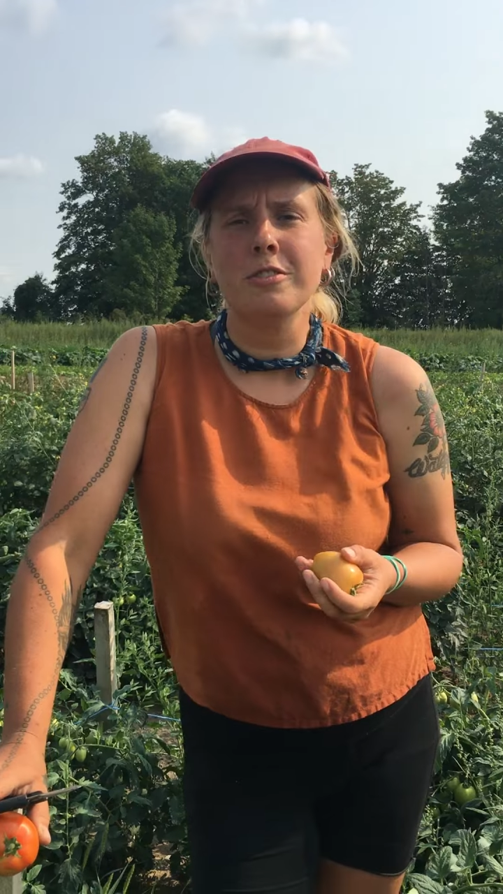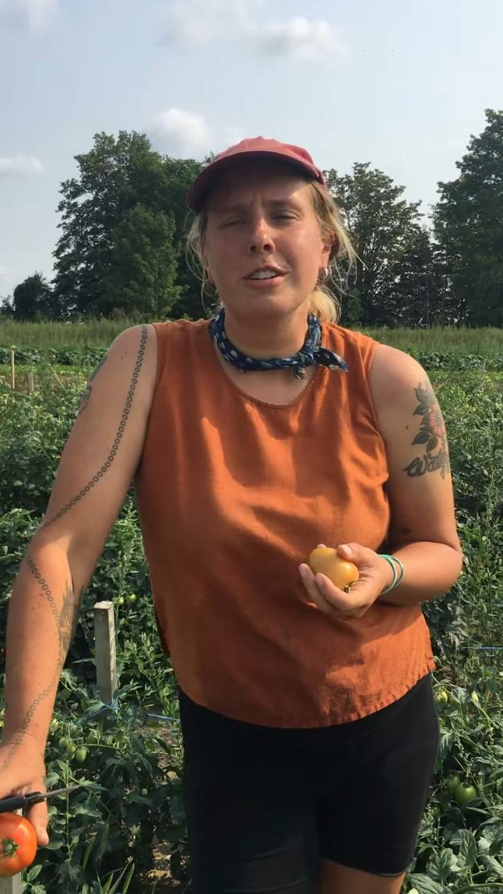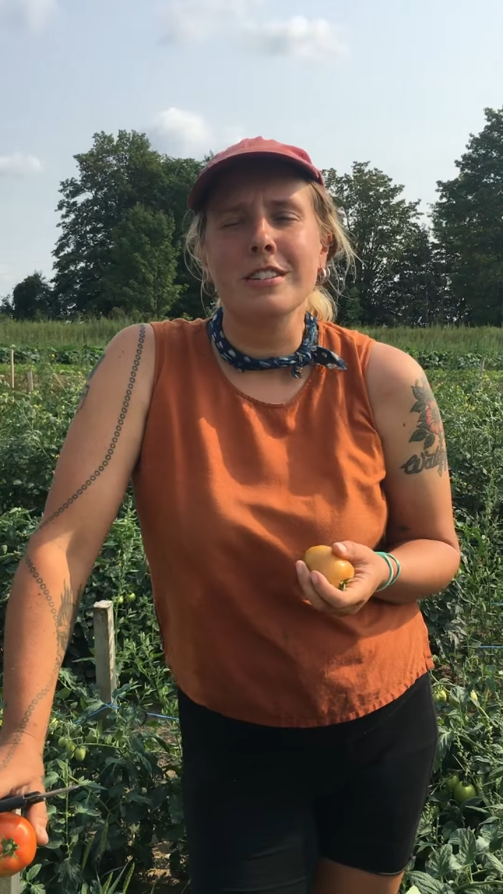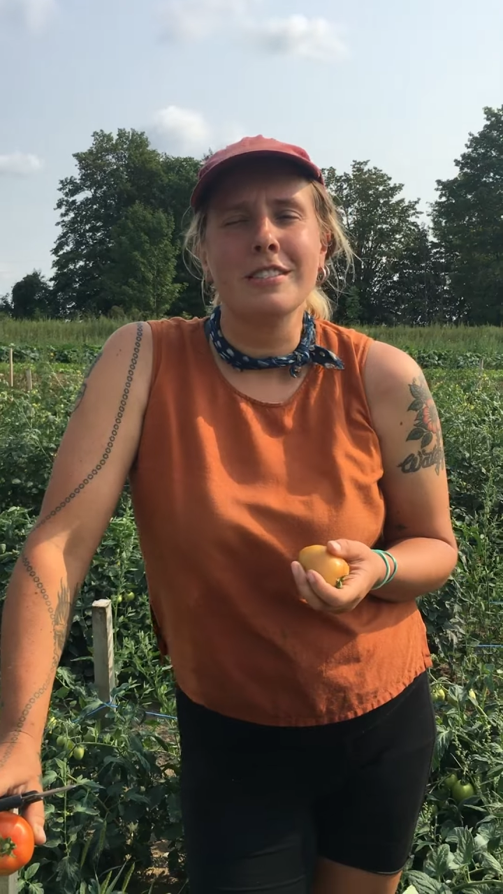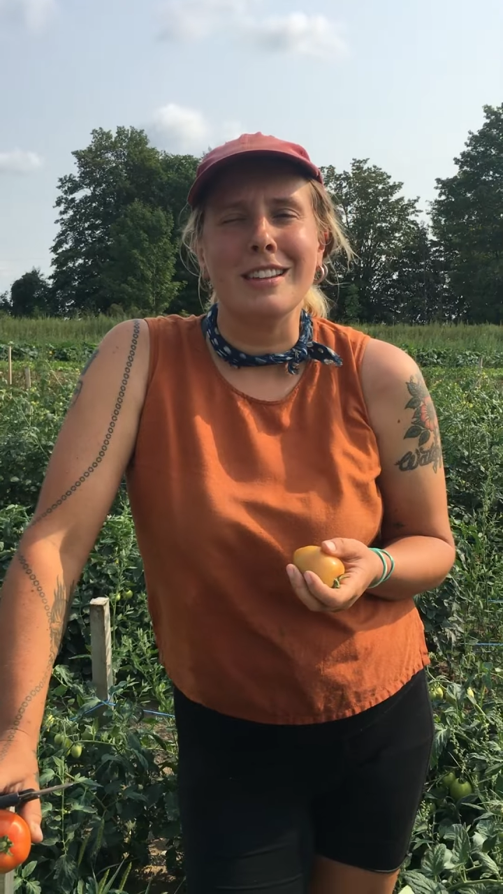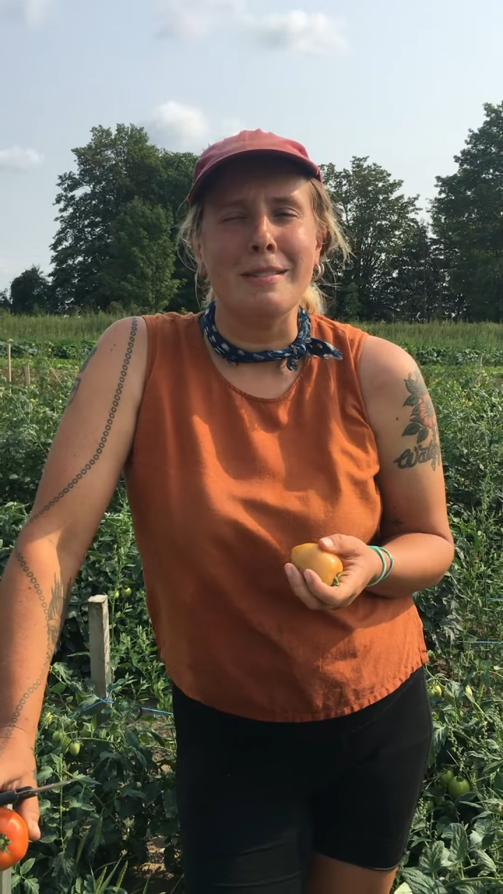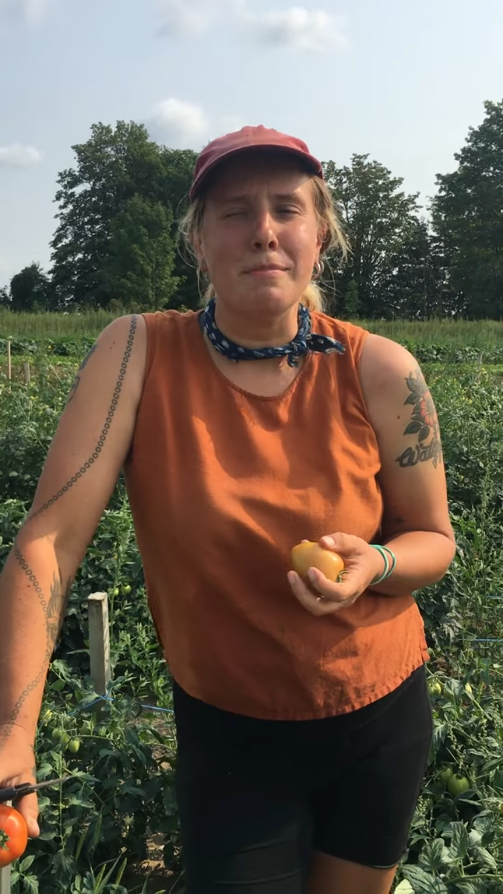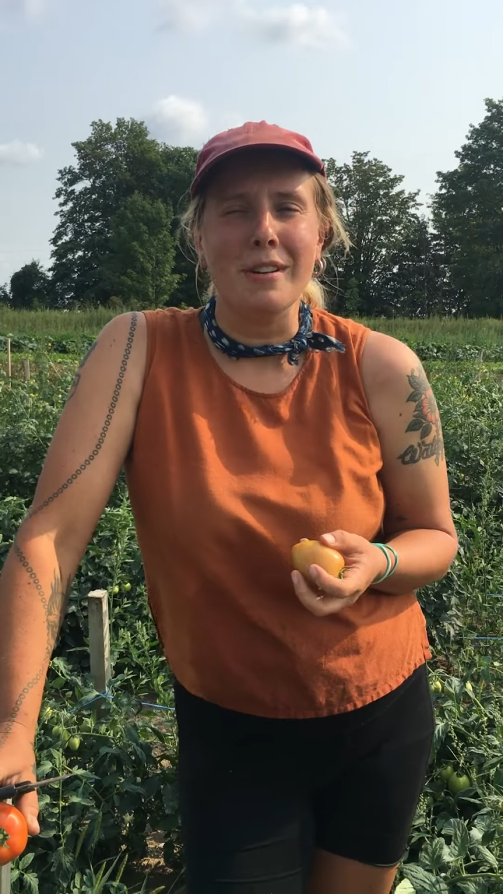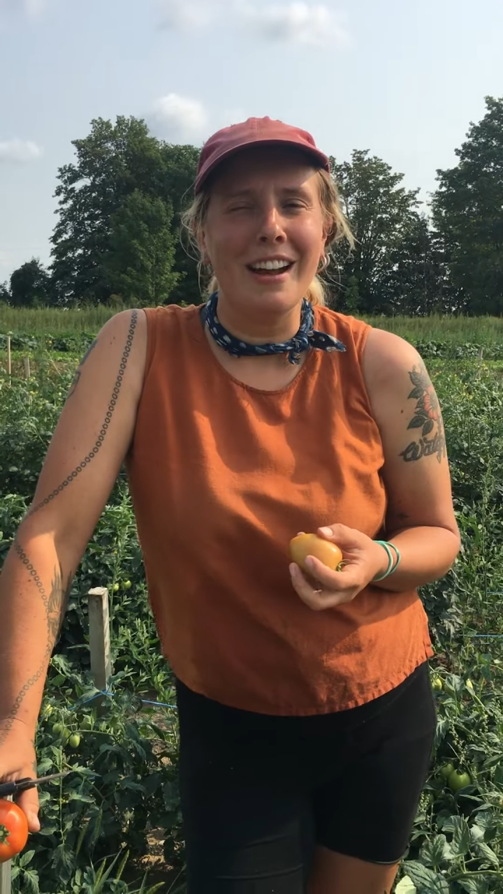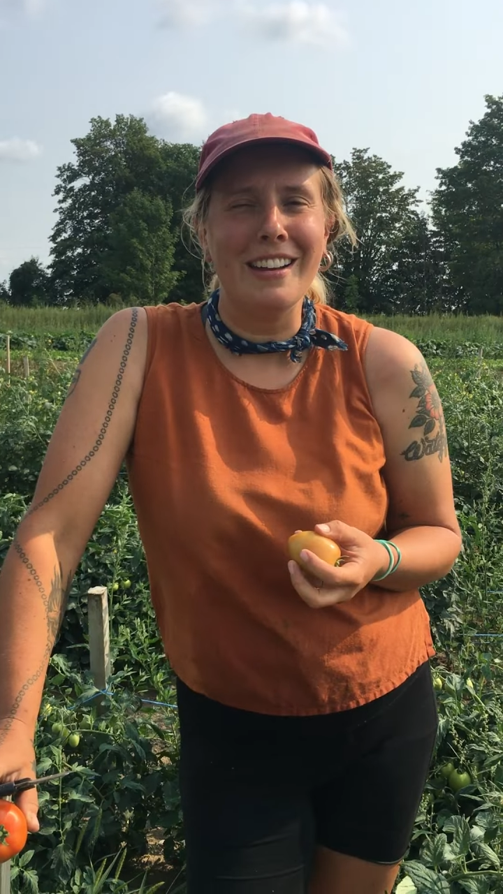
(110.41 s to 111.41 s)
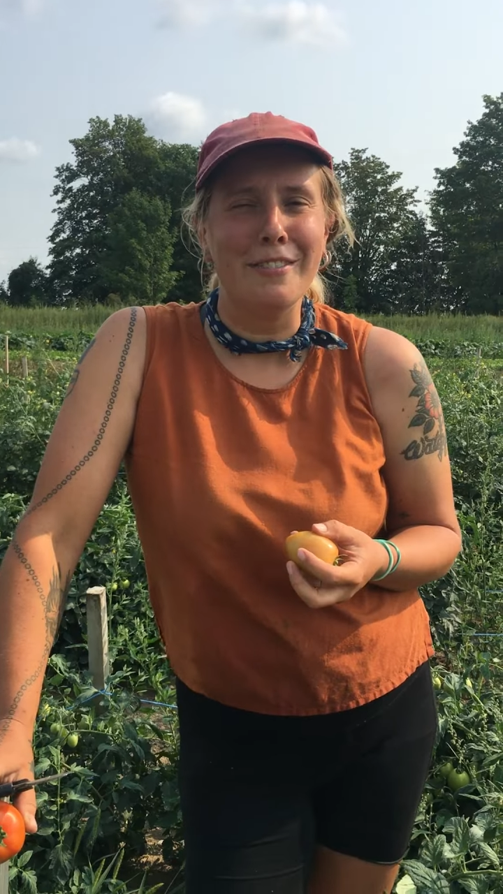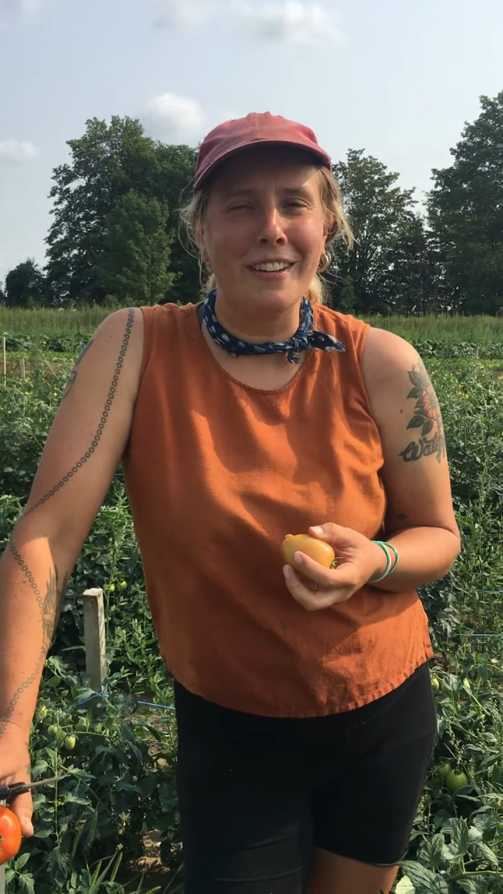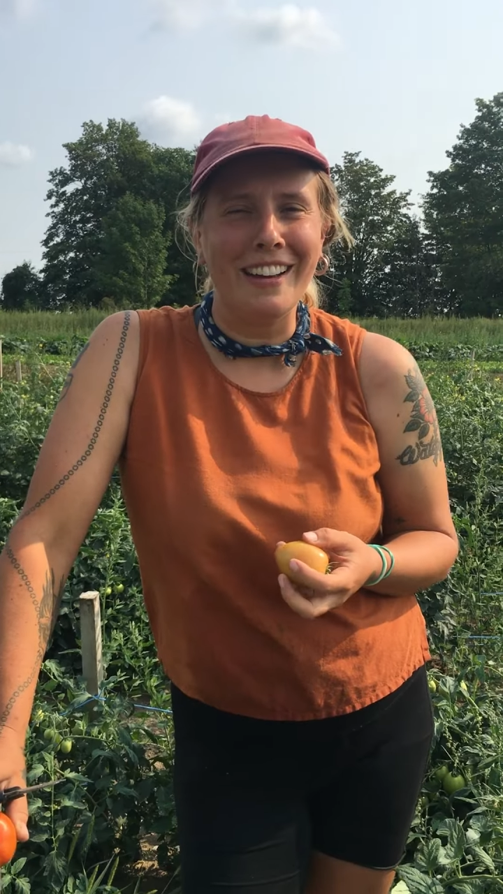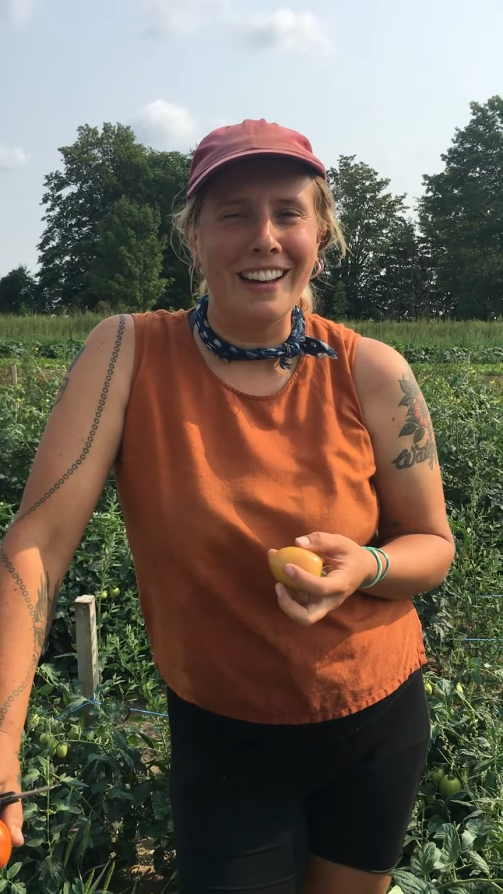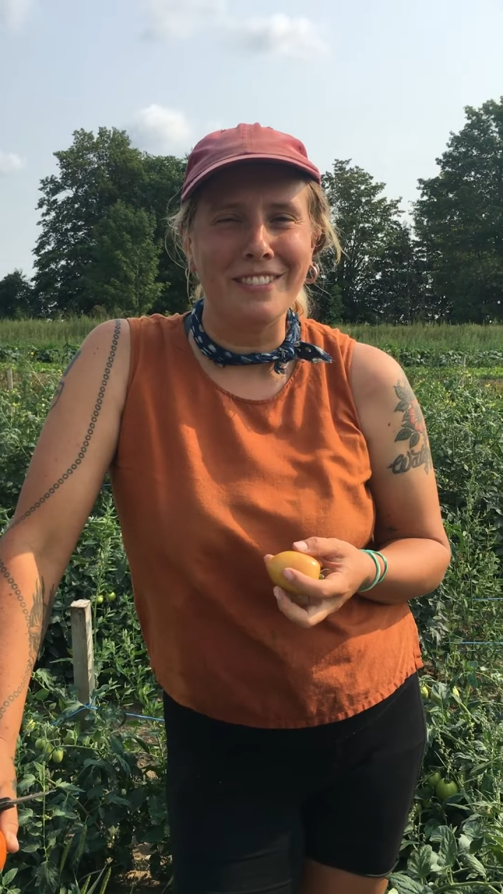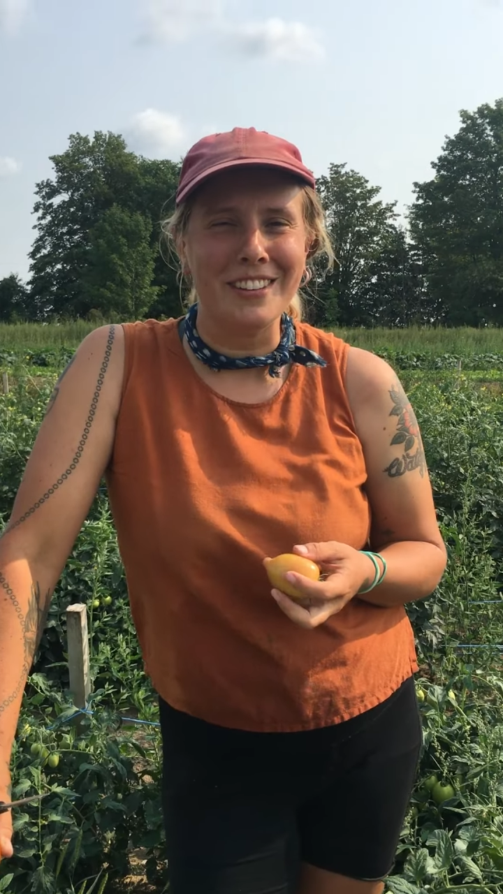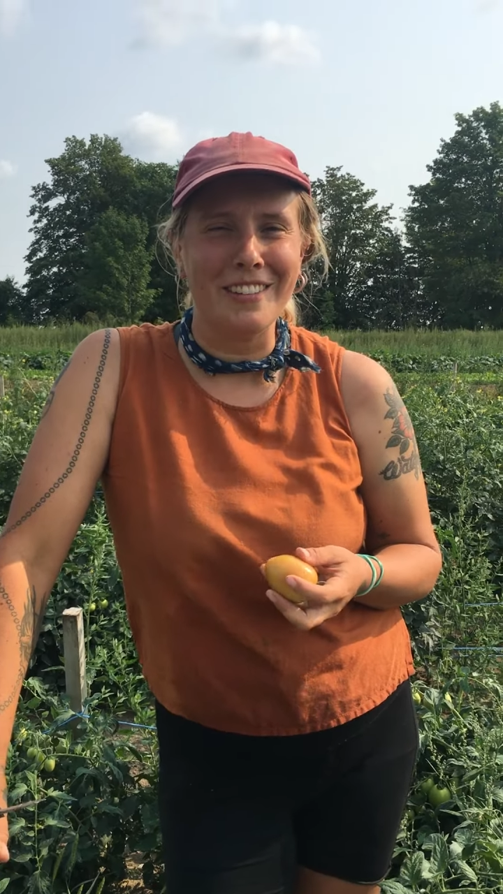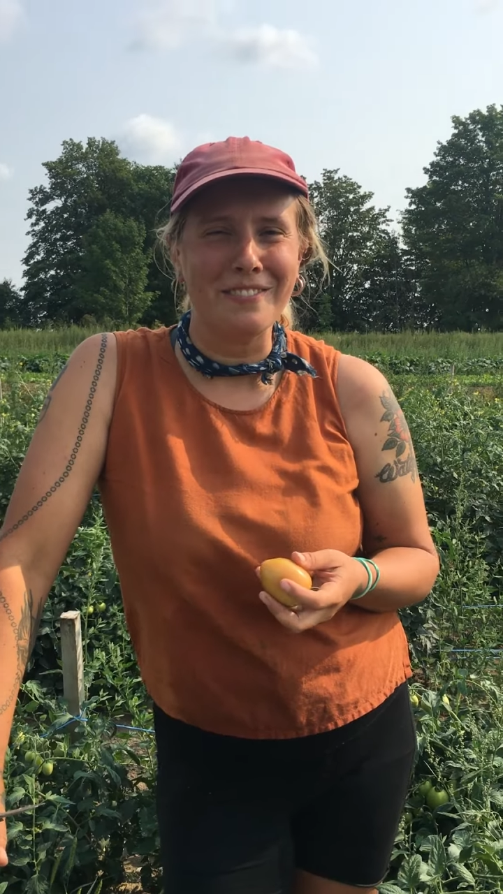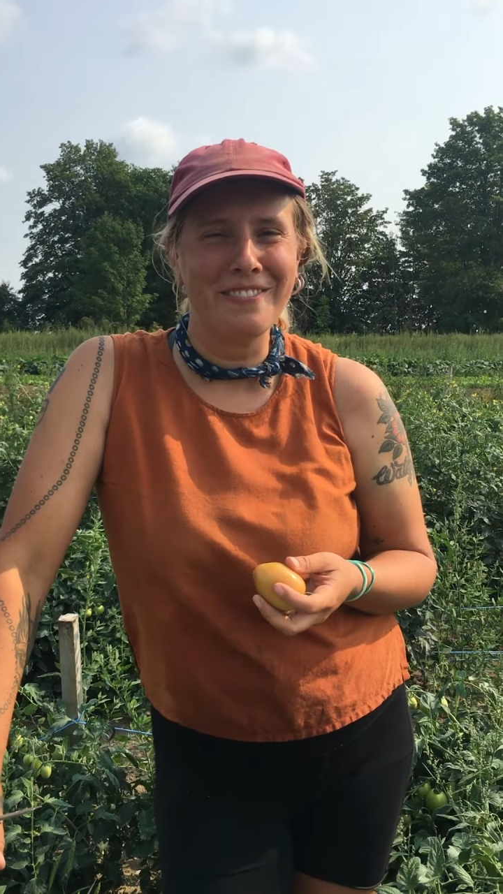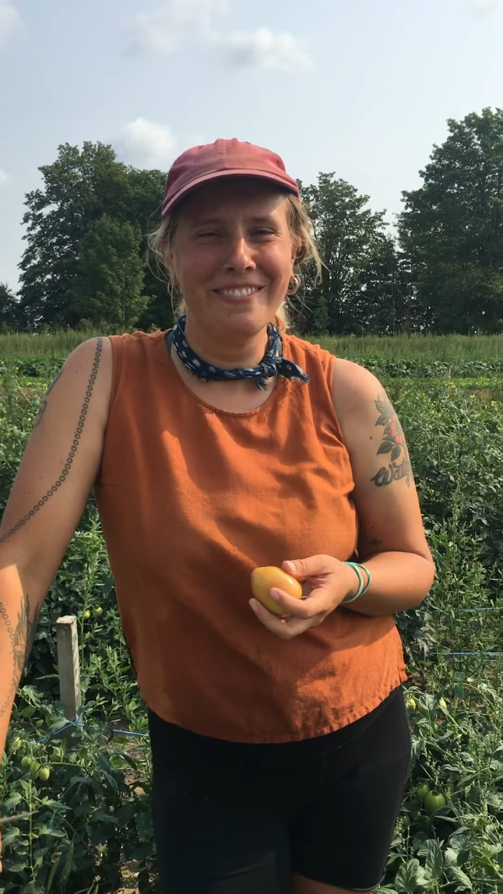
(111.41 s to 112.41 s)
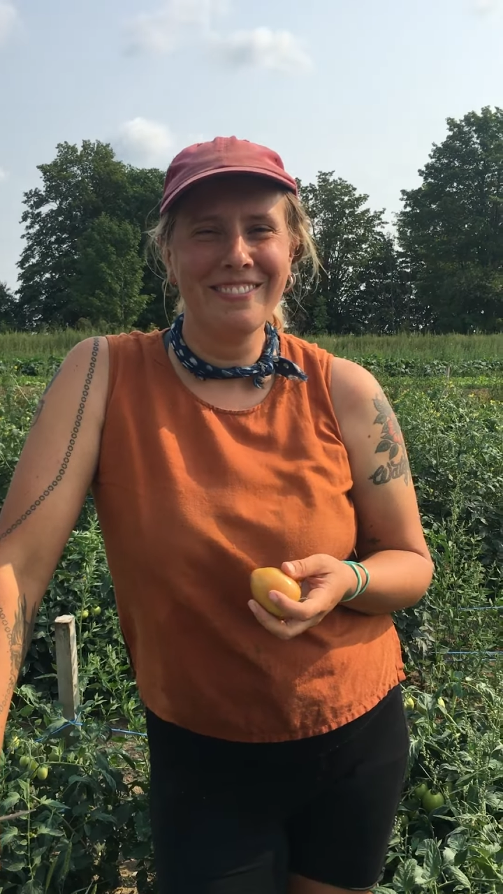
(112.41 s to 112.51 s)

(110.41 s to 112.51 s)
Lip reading: crusty bread if I have some.